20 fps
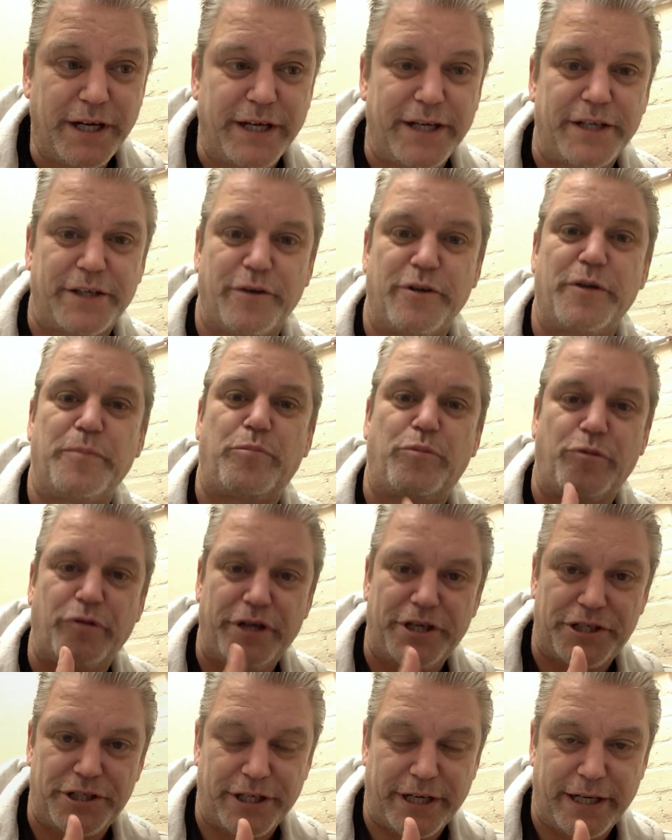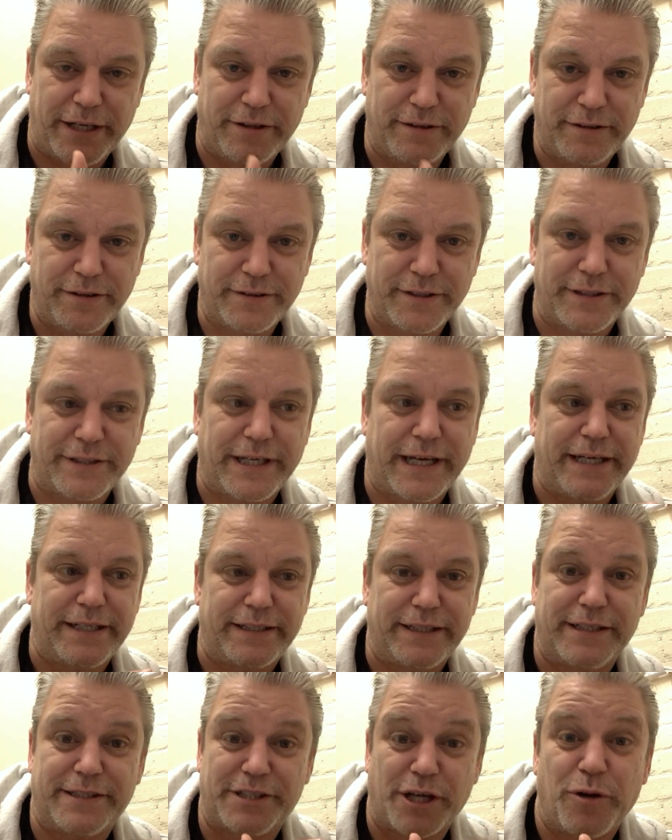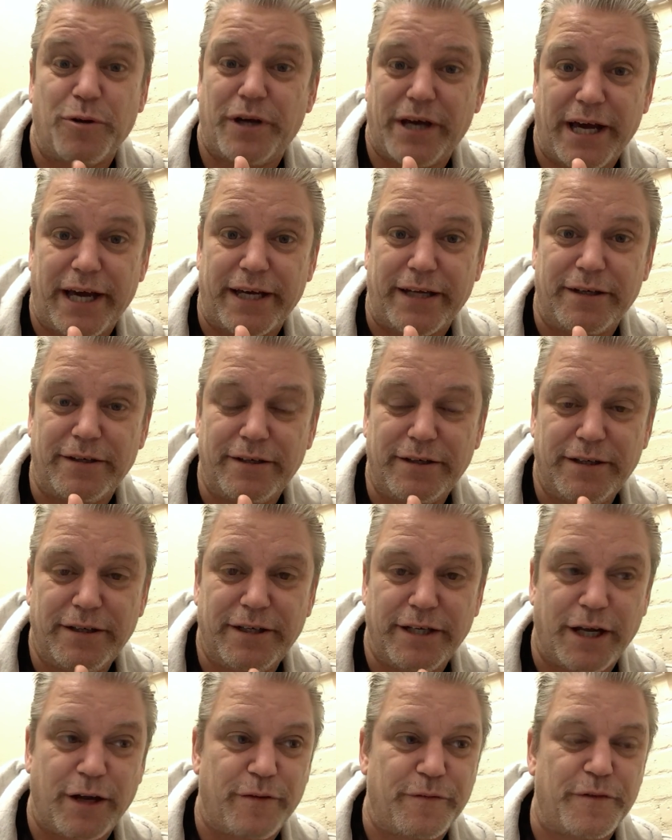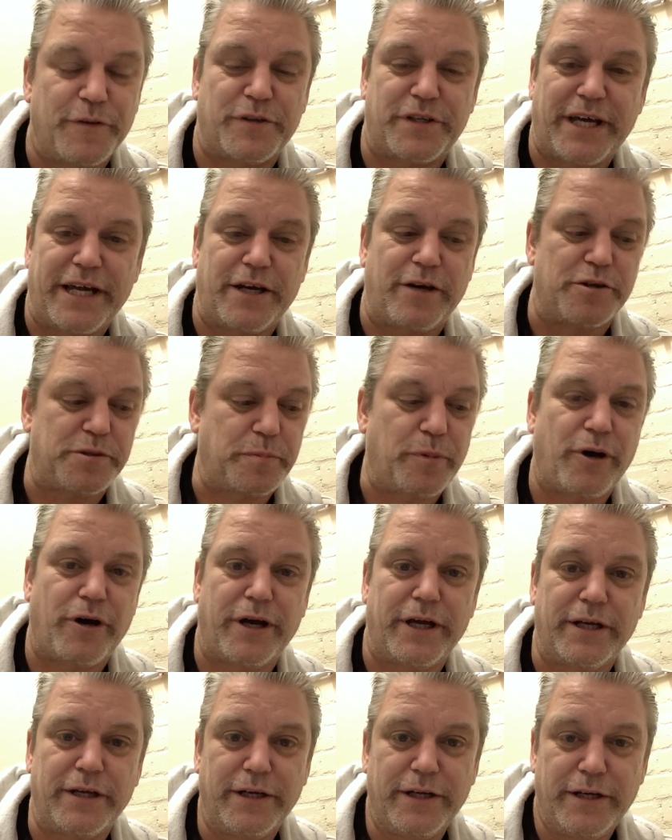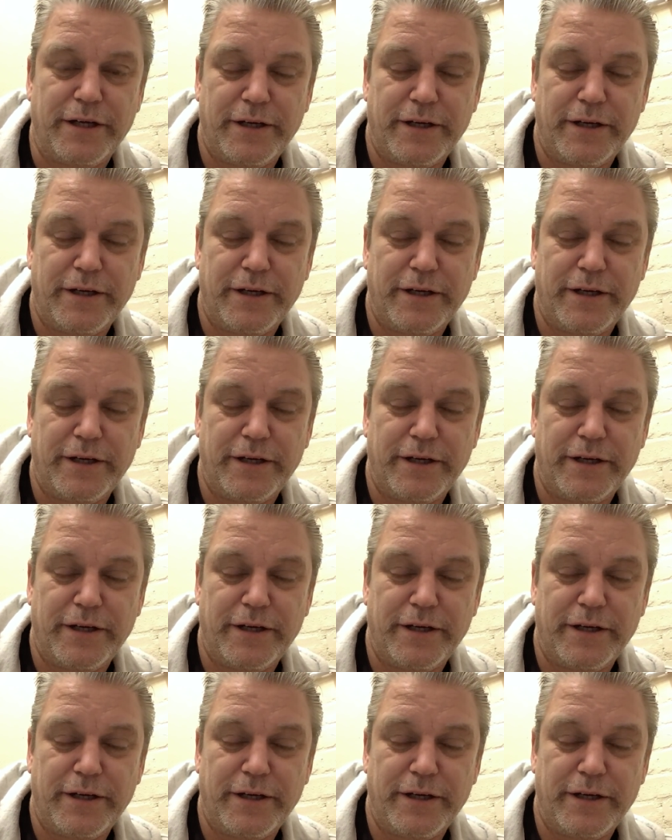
They don't appreciate the day that it's okay. You know, if a day goes by